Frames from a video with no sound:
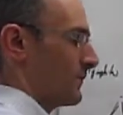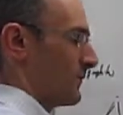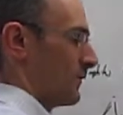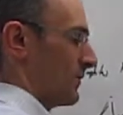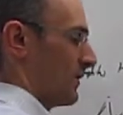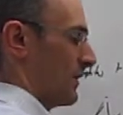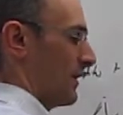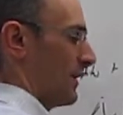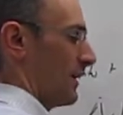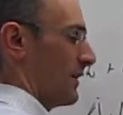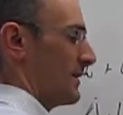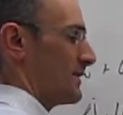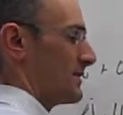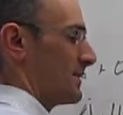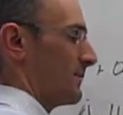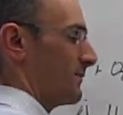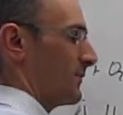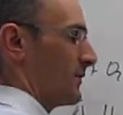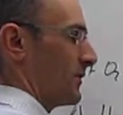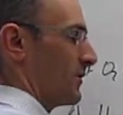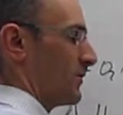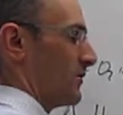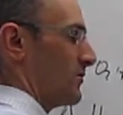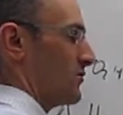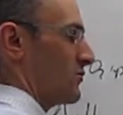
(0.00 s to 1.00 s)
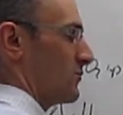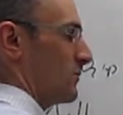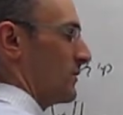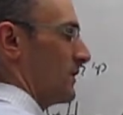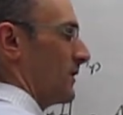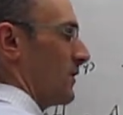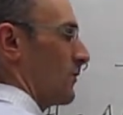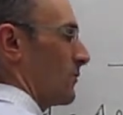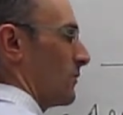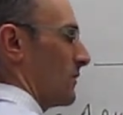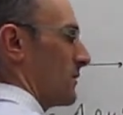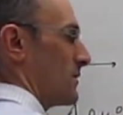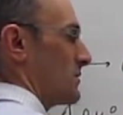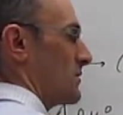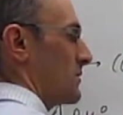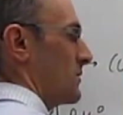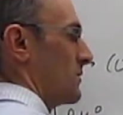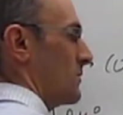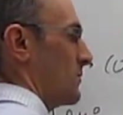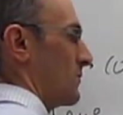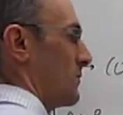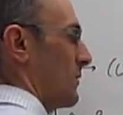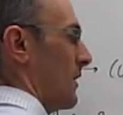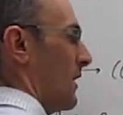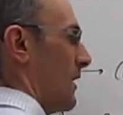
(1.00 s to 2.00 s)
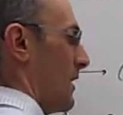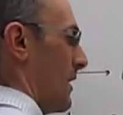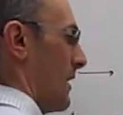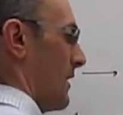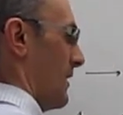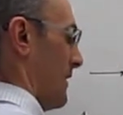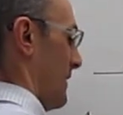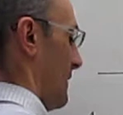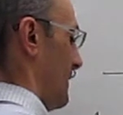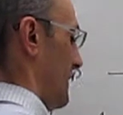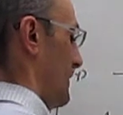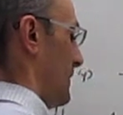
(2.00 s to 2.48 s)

okay, is simply going to be equal to uh,